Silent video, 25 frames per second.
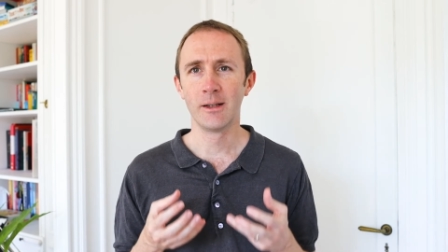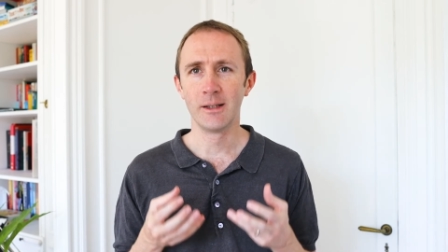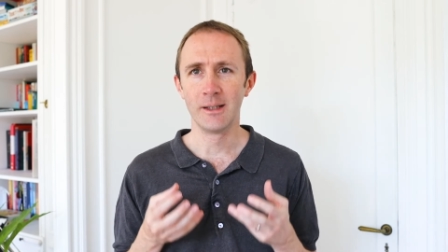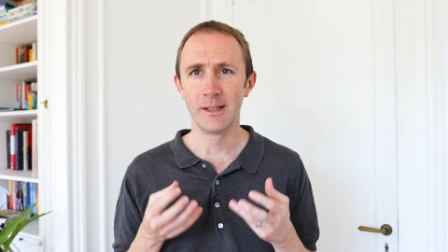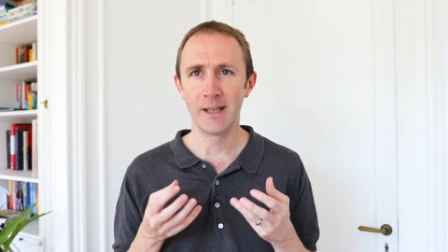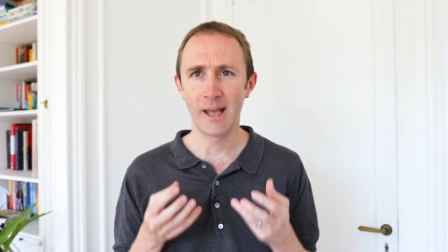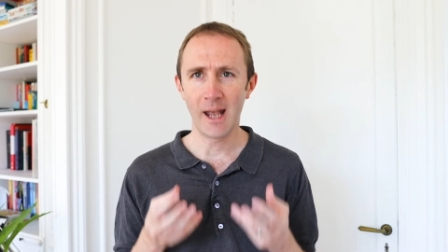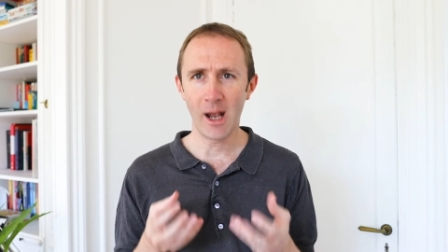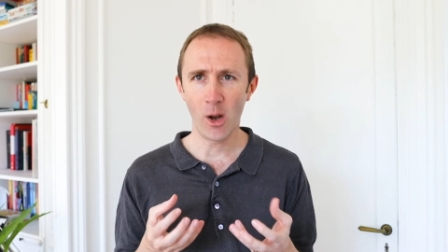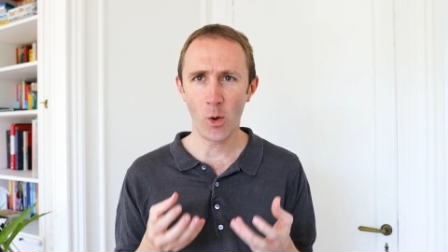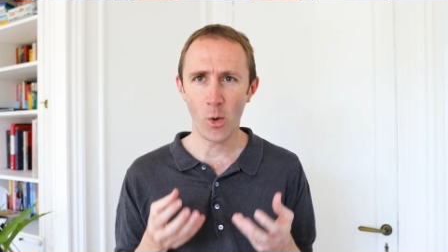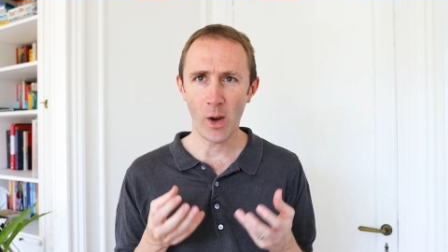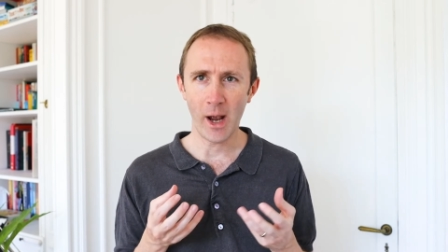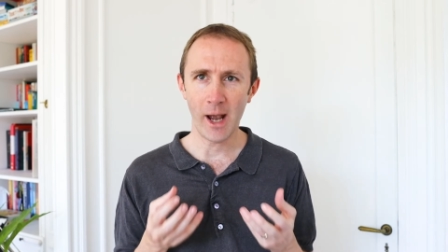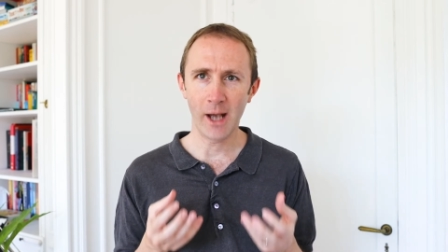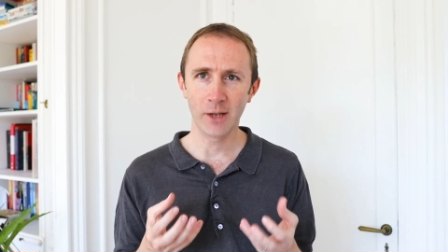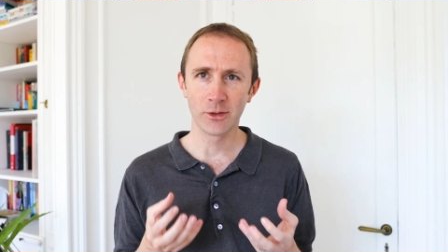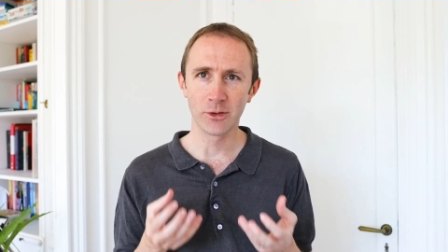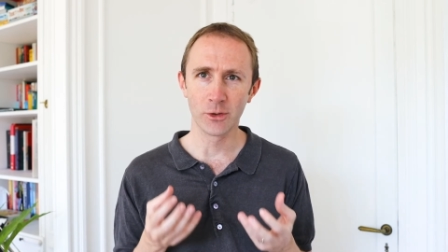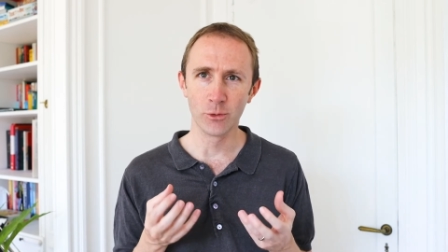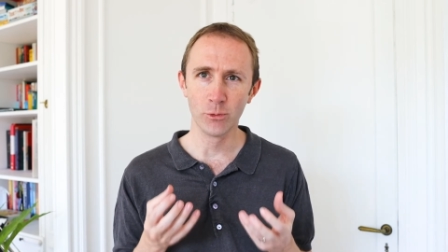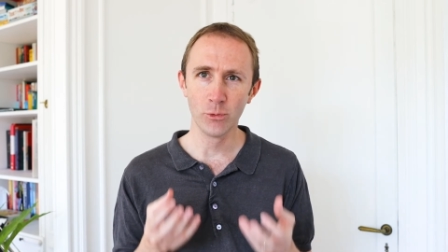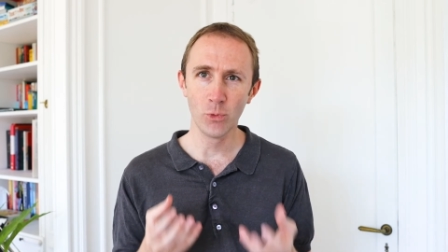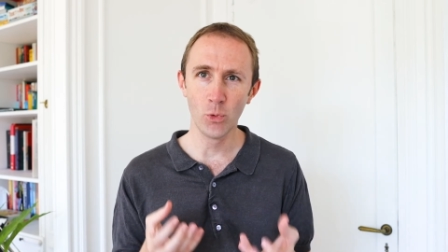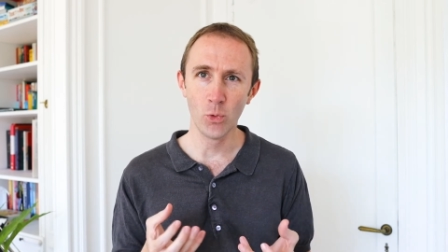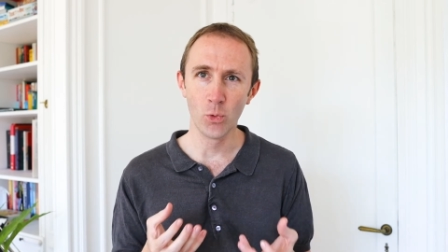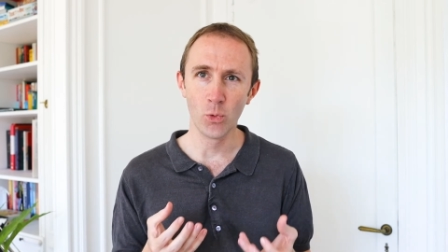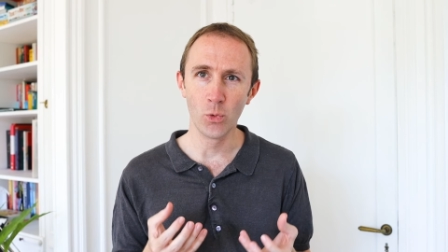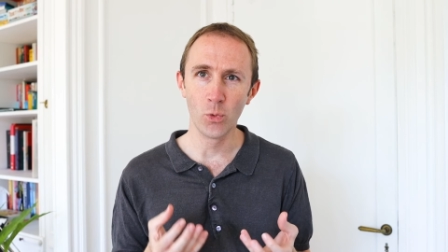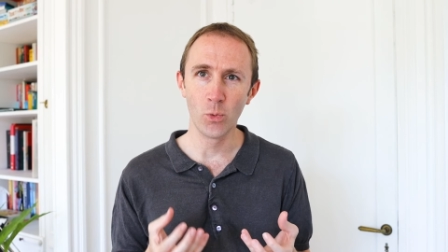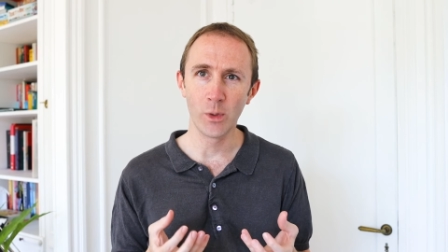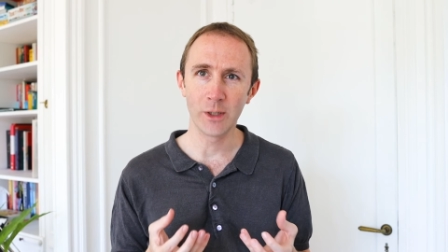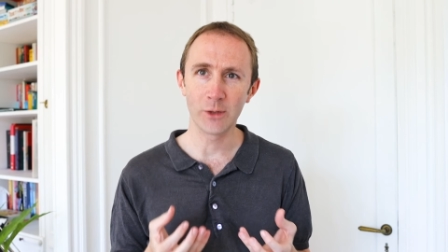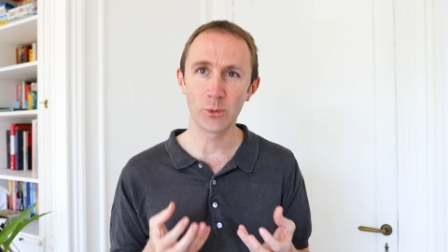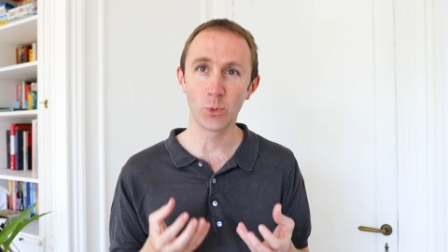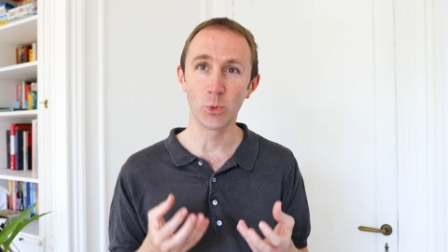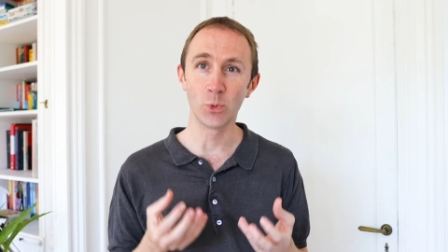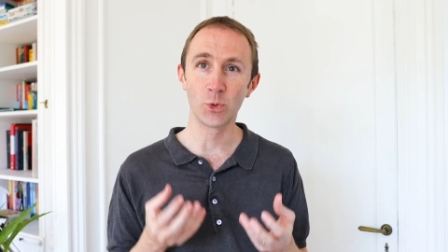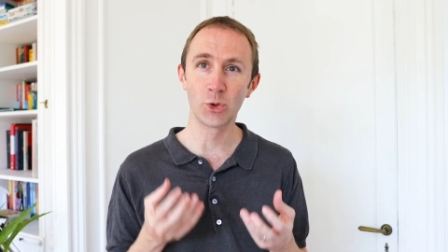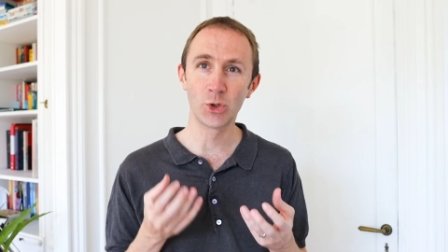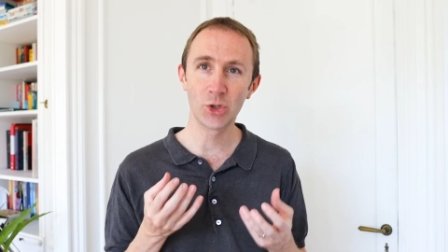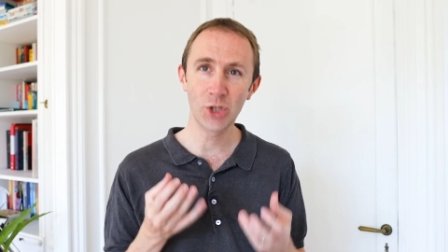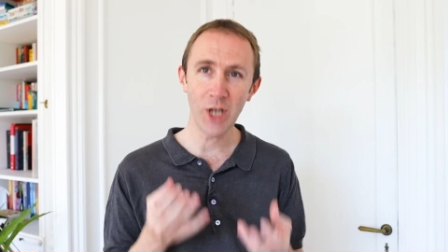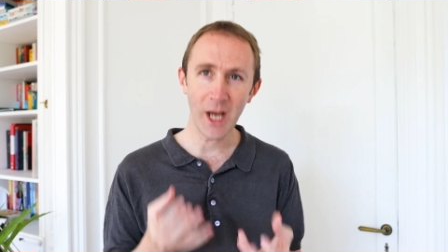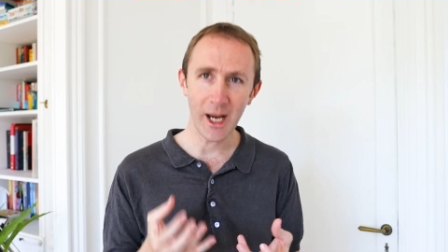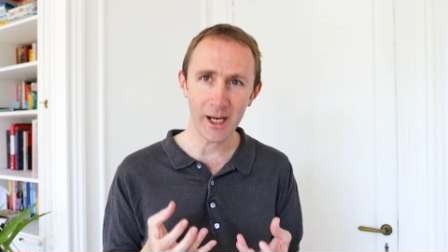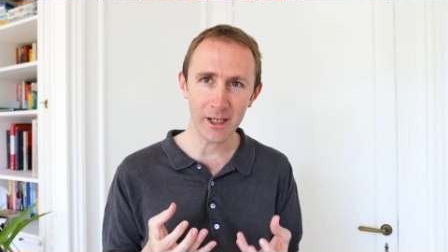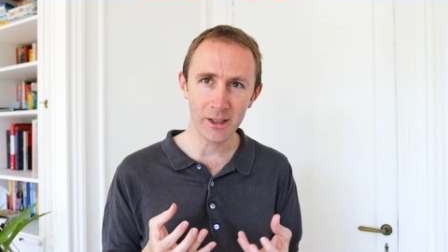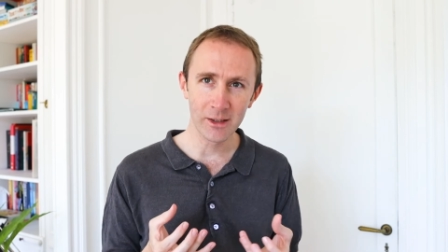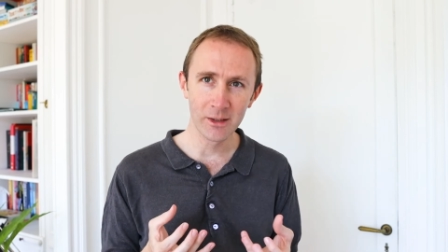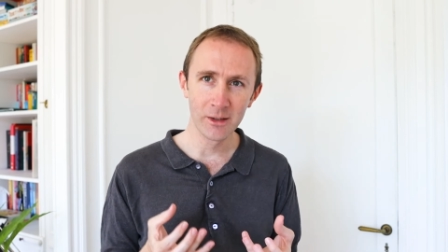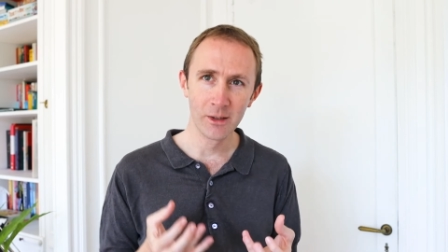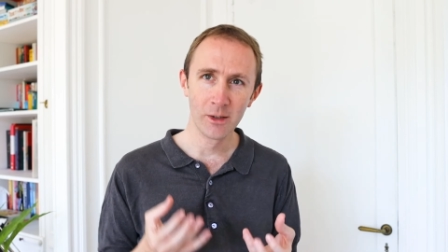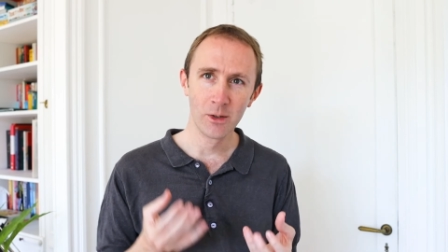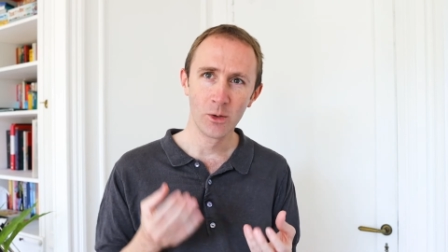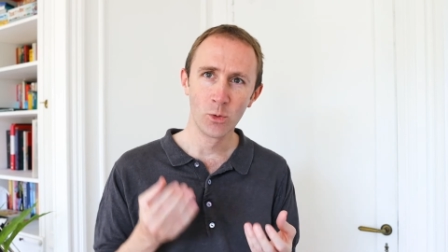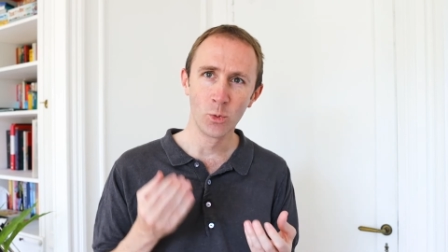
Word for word: now has a rule which will check